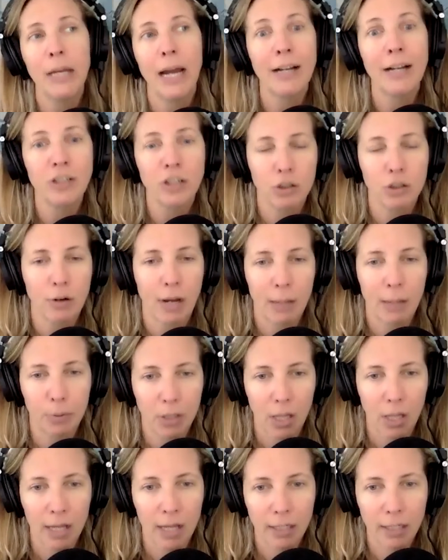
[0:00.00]
I should try
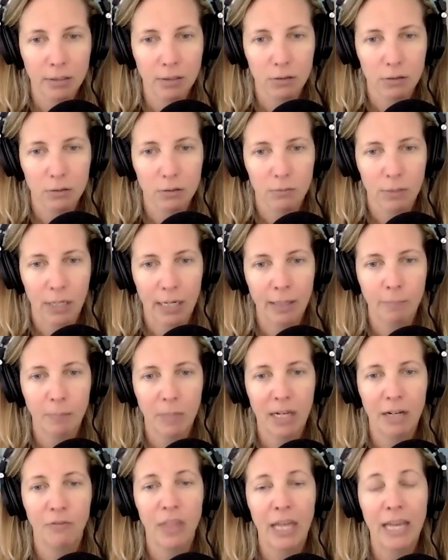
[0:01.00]
Pilates, right?
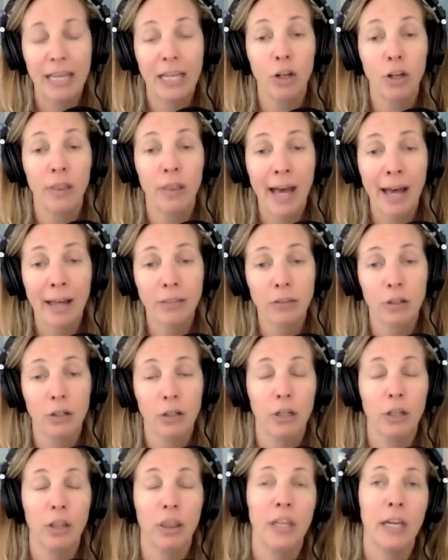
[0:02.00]
And if they hear that, they're
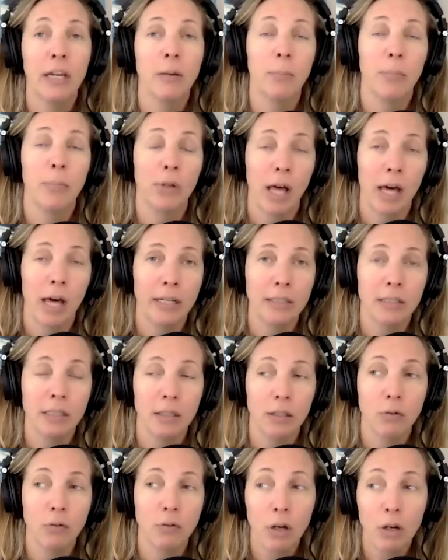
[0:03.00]
going to think Pilates in
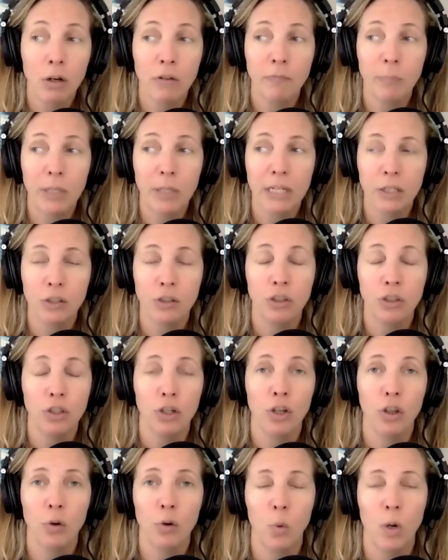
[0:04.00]
the Grove because
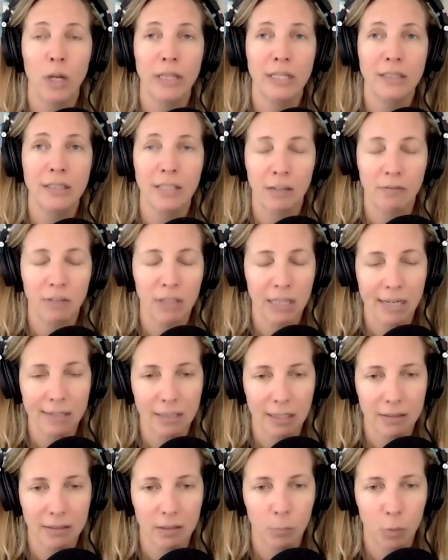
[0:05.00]
you're the one that's giving that
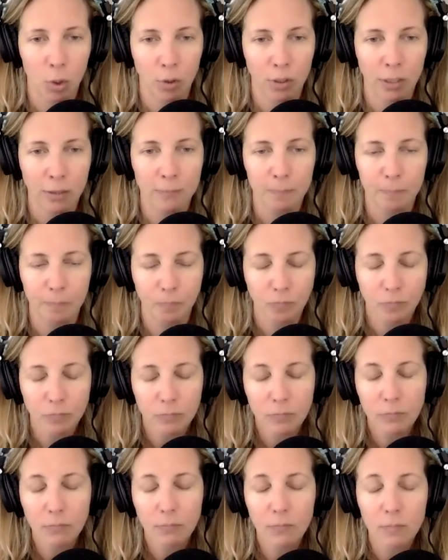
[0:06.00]
testimonial.
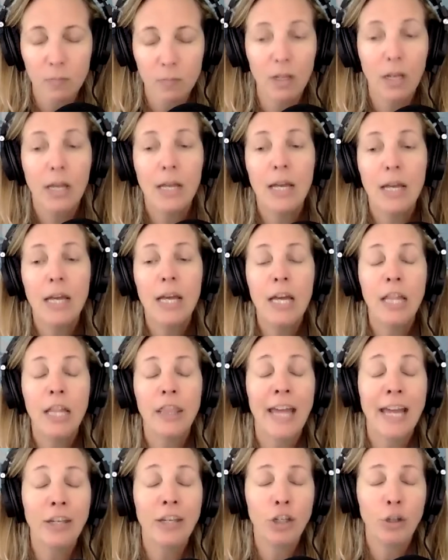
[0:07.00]

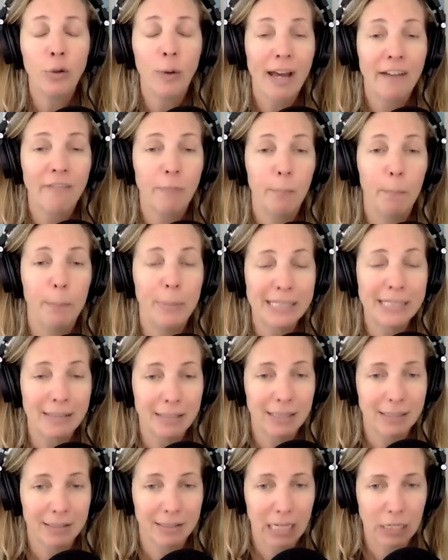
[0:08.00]
Then you have
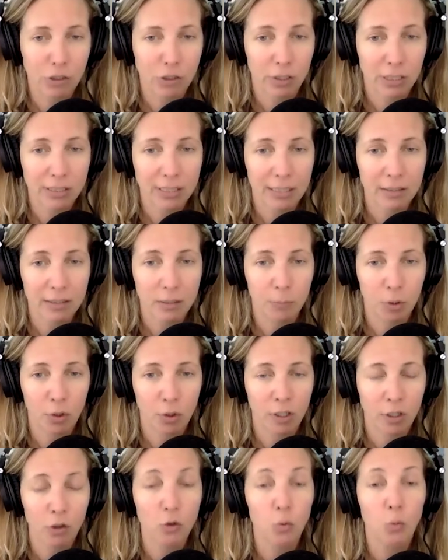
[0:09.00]
business-centric
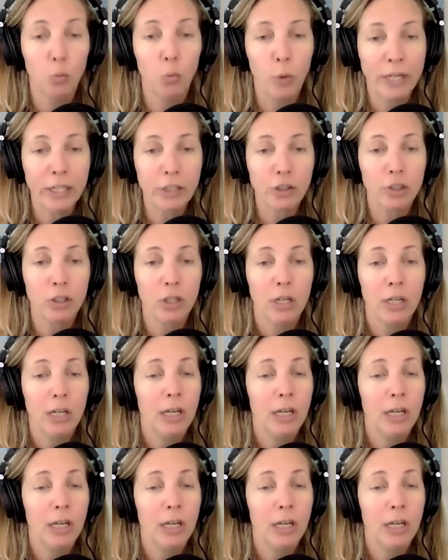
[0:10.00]
testimonials, which